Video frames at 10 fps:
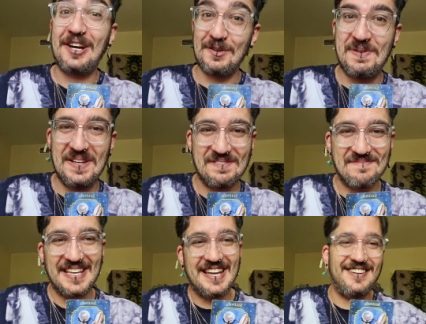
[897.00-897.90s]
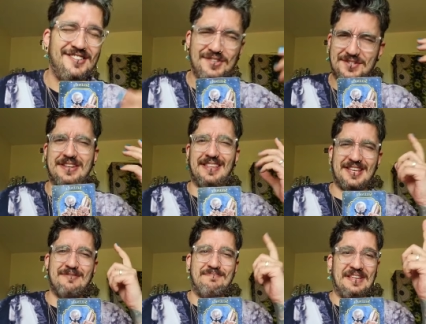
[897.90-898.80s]
helping me out.
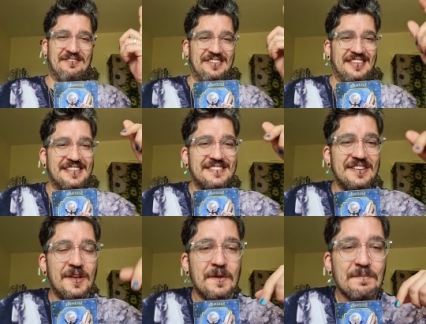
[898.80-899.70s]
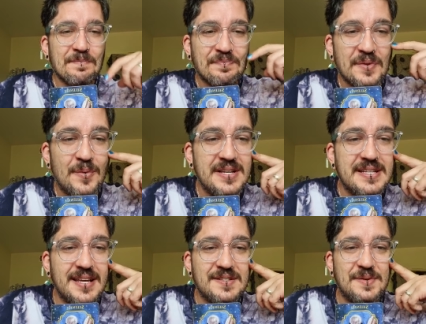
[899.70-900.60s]
Usually I'm better at this. One
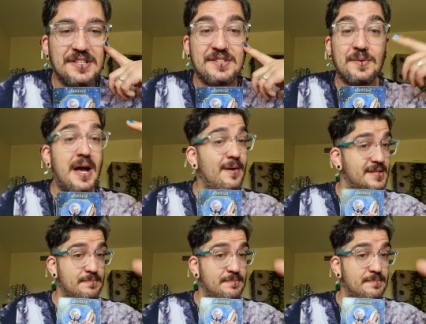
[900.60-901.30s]
day, 22 hours.